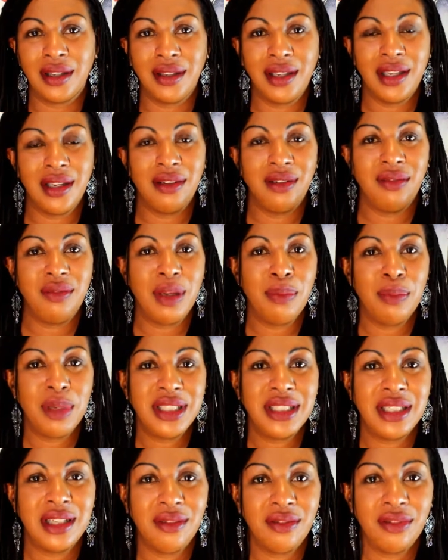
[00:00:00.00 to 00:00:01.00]

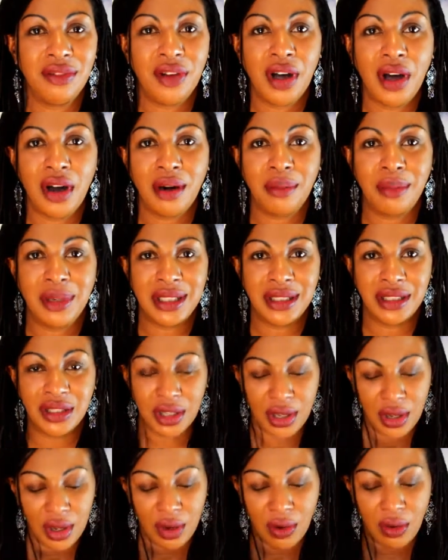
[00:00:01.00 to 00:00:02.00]
immediate environment,
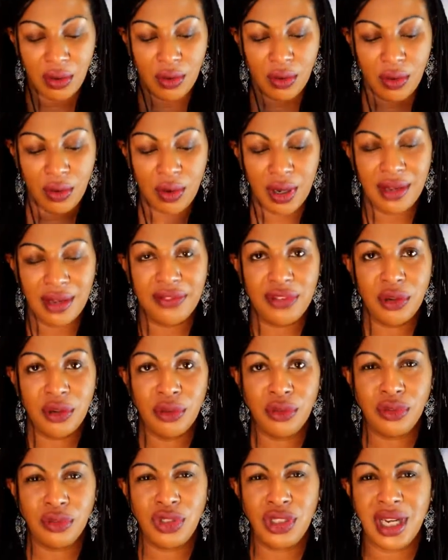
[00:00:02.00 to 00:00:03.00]
or if
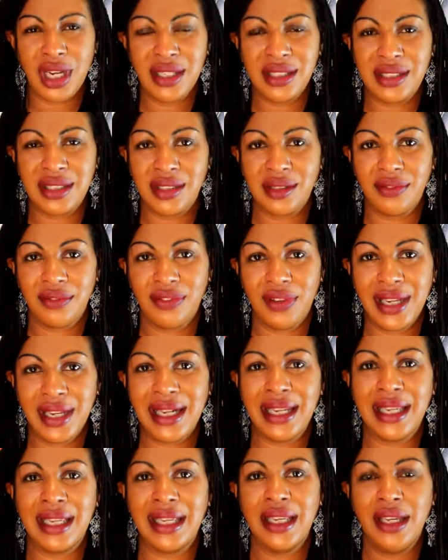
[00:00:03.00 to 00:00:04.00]
you're just
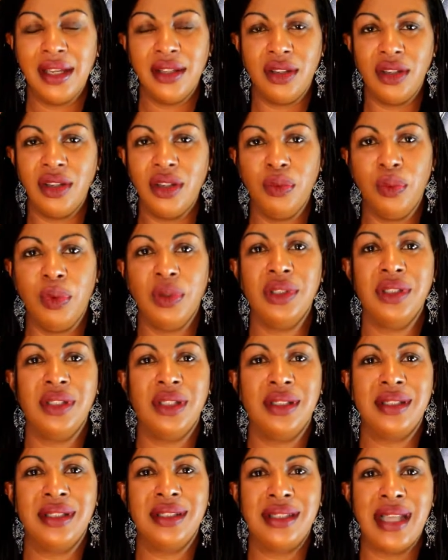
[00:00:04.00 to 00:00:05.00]
feeling that you want
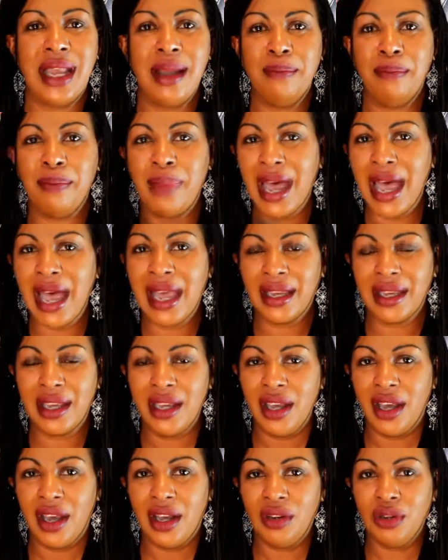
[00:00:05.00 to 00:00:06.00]
to step back
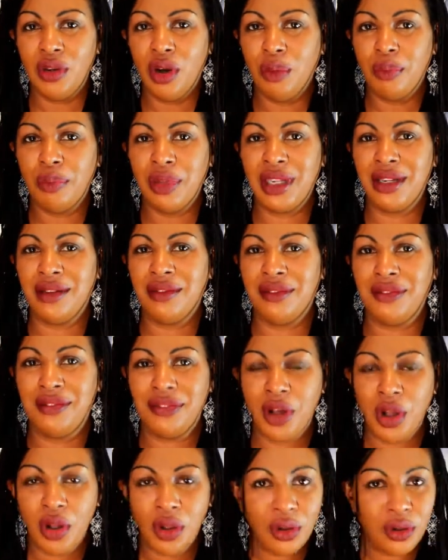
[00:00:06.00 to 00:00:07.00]
and not be
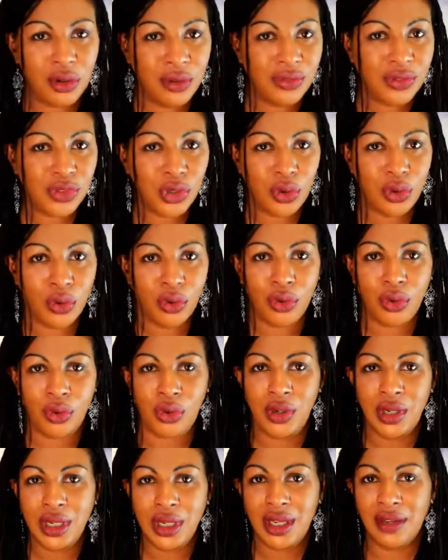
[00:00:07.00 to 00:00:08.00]
involved,
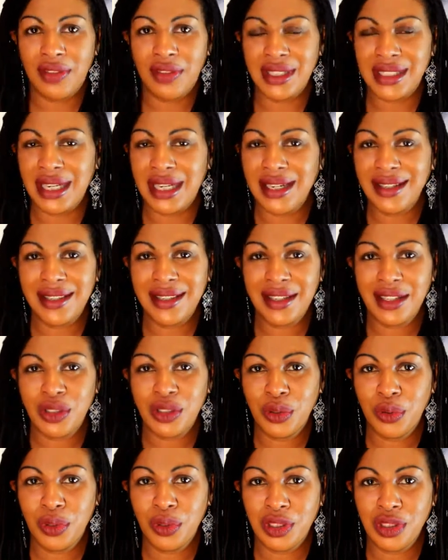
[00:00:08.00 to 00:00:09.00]
or if there's anything
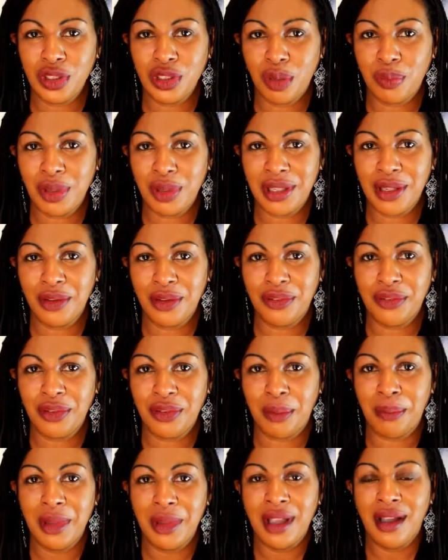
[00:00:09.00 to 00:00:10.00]
at all that's stopping you
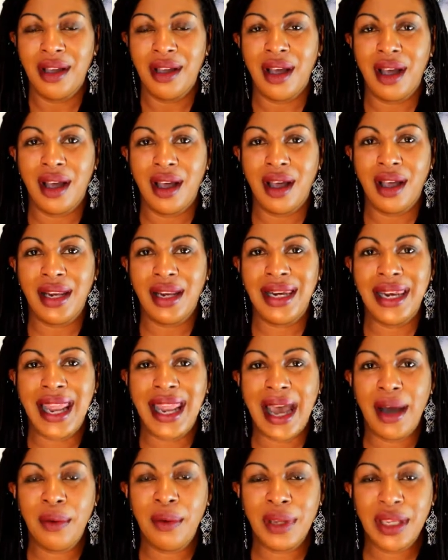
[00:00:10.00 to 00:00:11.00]
from
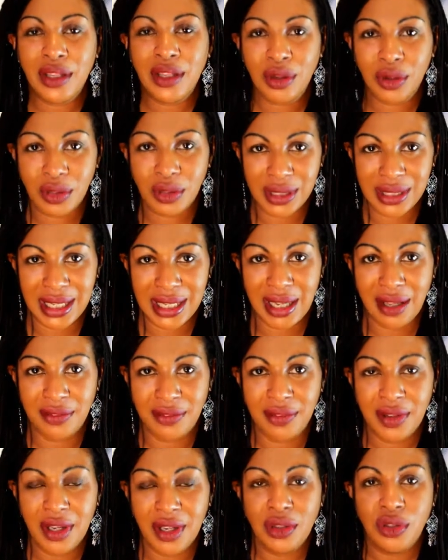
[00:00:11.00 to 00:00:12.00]
allowing
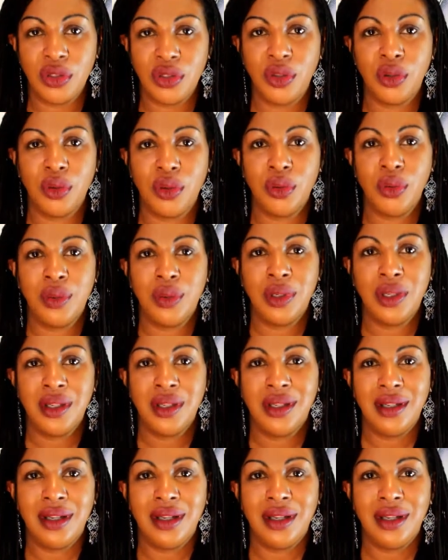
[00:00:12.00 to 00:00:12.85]
yourself to